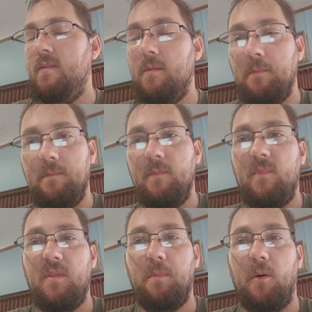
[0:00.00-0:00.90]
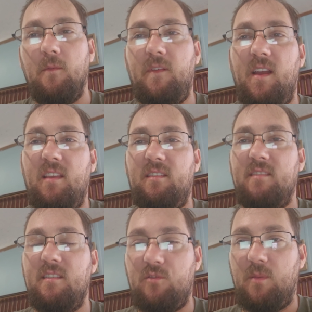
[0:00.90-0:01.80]
the bolt face
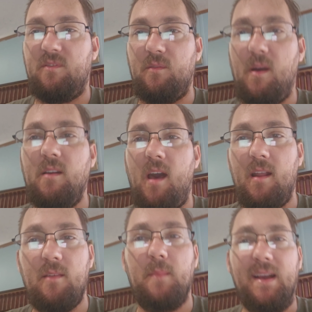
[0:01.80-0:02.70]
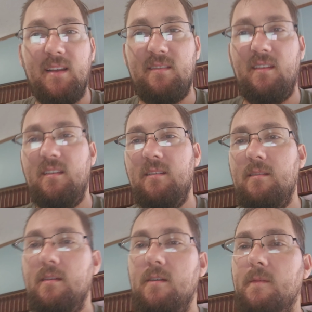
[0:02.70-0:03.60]
as it strips the round out of the magazine.
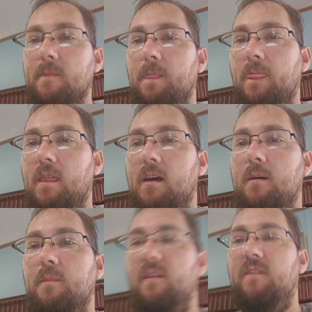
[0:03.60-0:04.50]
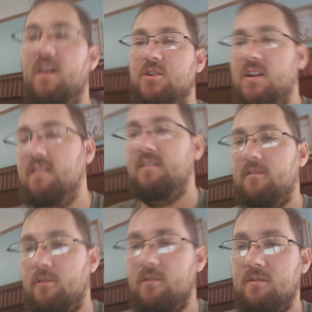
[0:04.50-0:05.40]
Malfunctions
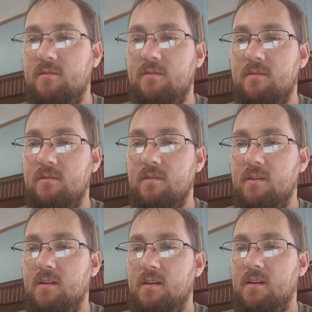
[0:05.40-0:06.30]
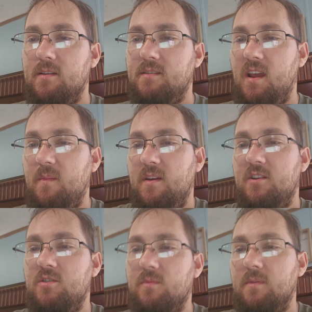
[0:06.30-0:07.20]
or
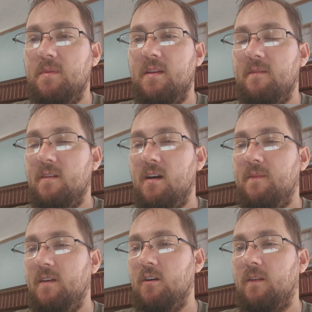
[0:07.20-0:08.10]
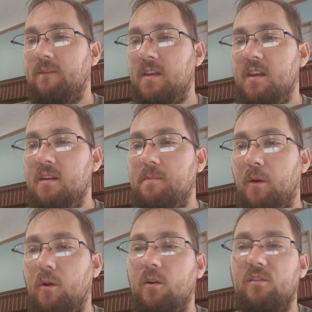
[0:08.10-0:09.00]
damage would be failure to feed,
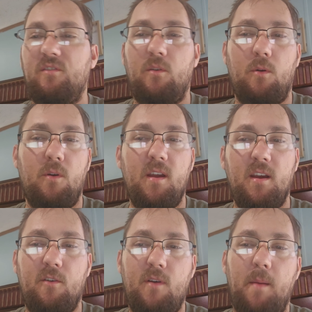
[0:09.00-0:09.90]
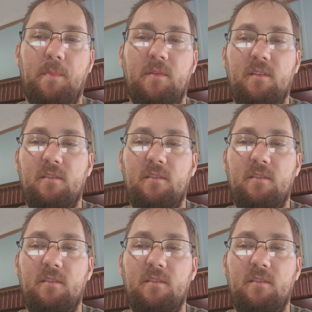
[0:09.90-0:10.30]
burrs, or incorrect